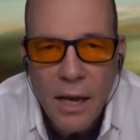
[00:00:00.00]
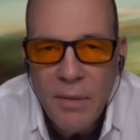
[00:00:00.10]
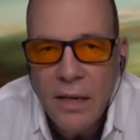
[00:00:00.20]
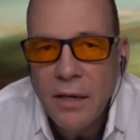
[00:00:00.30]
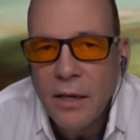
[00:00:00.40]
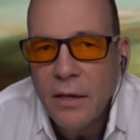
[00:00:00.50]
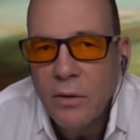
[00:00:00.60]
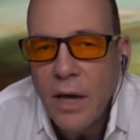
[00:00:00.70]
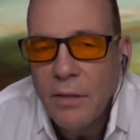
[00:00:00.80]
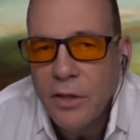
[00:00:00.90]
I mean,
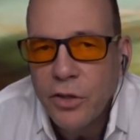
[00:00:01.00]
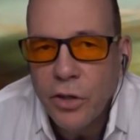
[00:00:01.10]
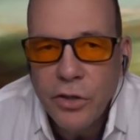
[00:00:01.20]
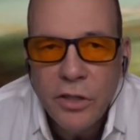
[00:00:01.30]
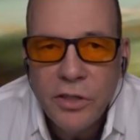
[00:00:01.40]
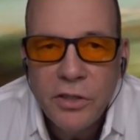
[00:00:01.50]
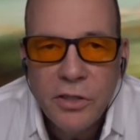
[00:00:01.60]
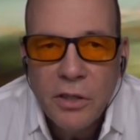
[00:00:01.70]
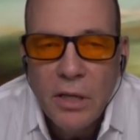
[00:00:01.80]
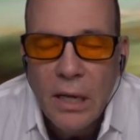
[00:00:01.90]
uh, the churches
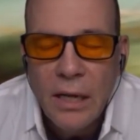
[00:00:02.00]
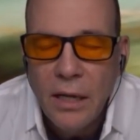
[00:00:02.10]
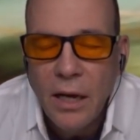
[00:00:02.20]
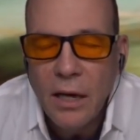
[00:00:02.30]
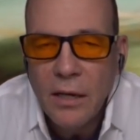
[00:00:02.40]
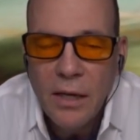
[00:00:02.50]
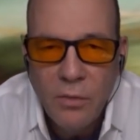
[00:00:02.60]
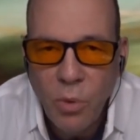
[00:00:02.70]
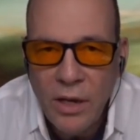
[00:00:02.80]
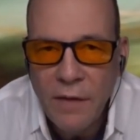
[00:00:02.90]
is uh,
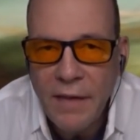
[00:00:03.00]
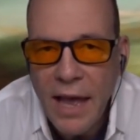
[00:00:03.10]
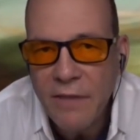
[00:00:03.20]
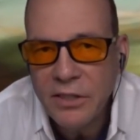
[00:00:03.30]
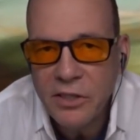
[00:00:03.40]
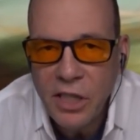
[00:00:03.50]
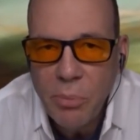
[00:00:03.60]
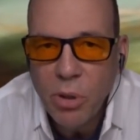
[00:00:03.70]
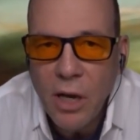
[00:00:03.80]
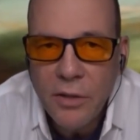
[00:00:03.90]
when if they have a
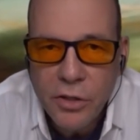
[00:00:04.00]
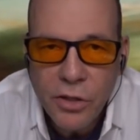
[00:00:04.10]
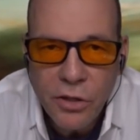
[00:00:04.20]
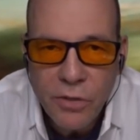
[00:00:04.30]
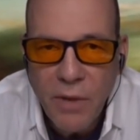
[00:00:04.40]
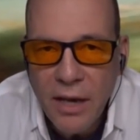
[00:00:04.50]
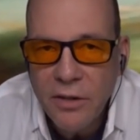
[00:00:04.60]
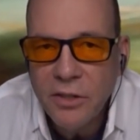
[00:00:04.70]
steeple on the church, my